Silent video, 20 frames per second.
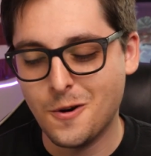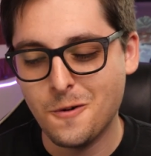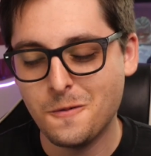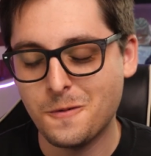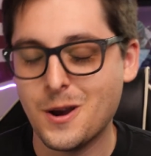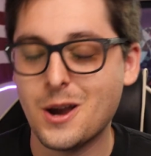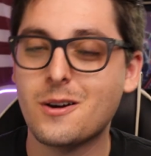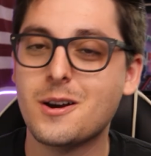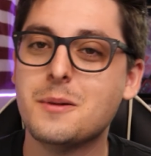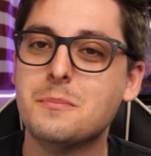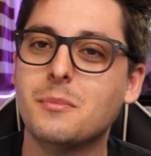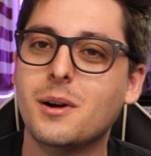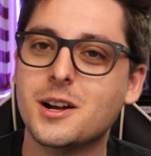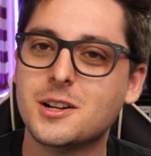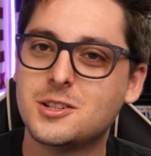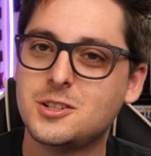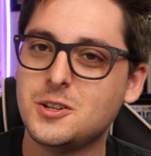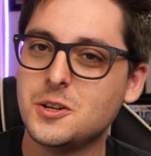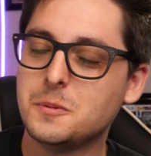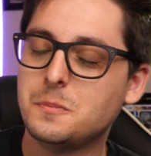very
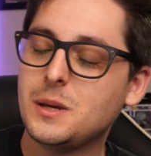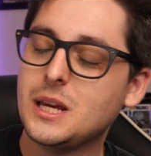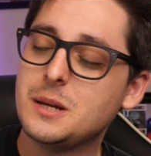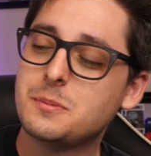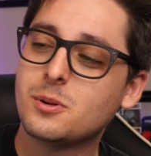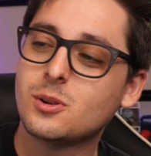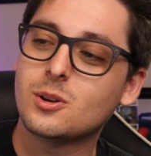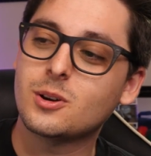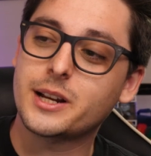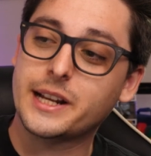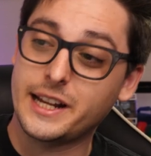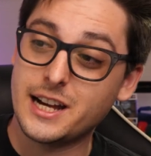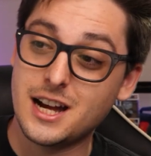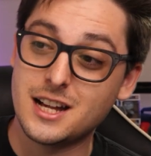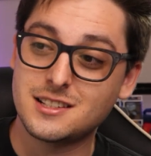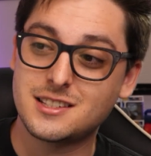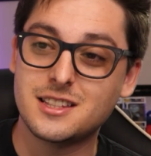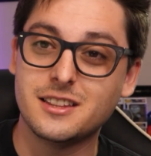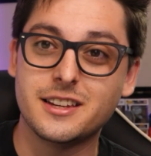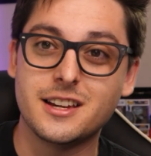much, dude. People are
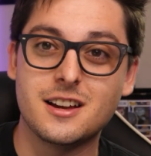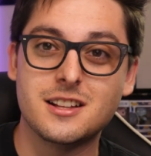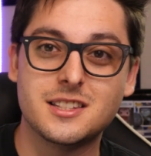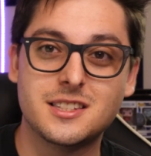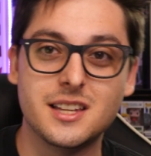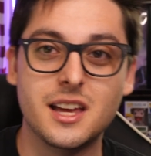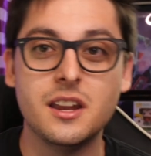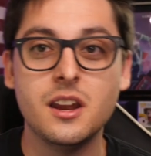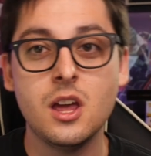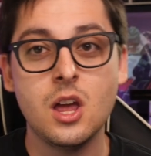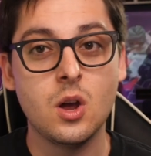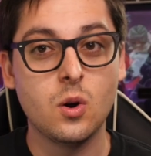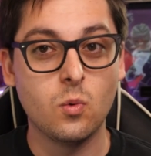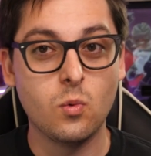constantly on set.